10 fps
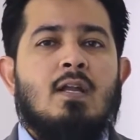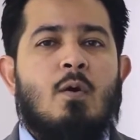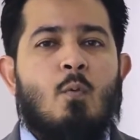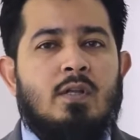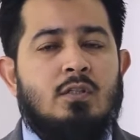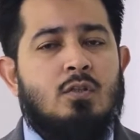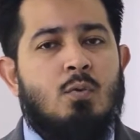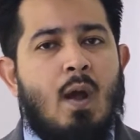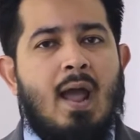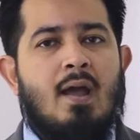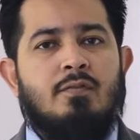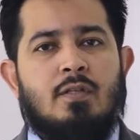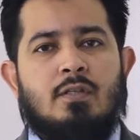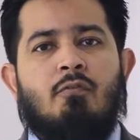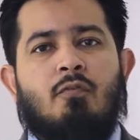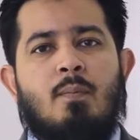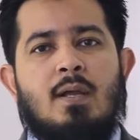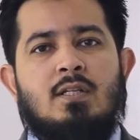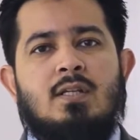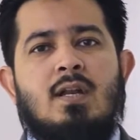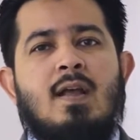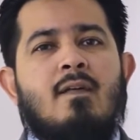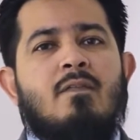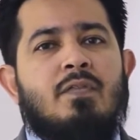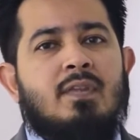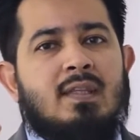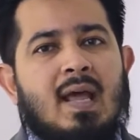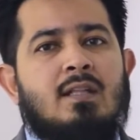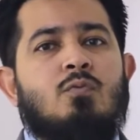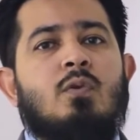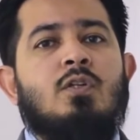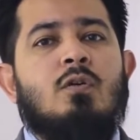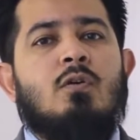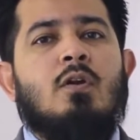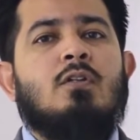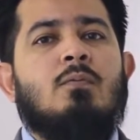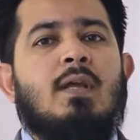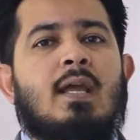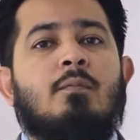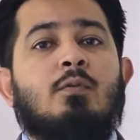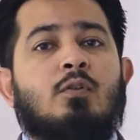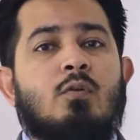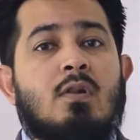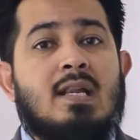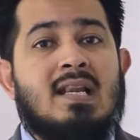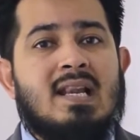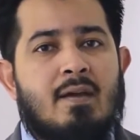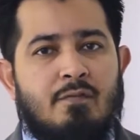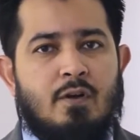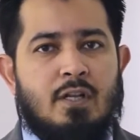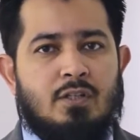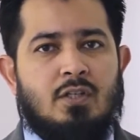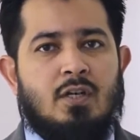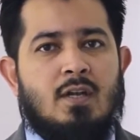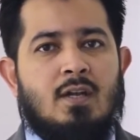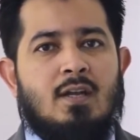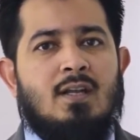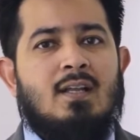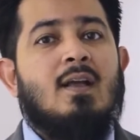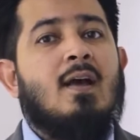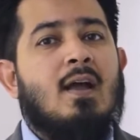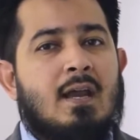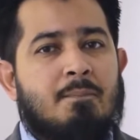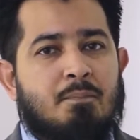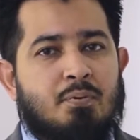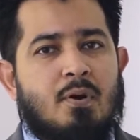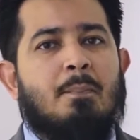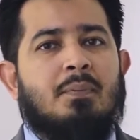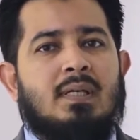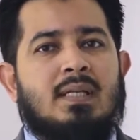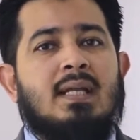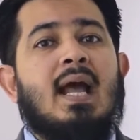Now, once you have this information, that's when you're going to be able to leverage it properly.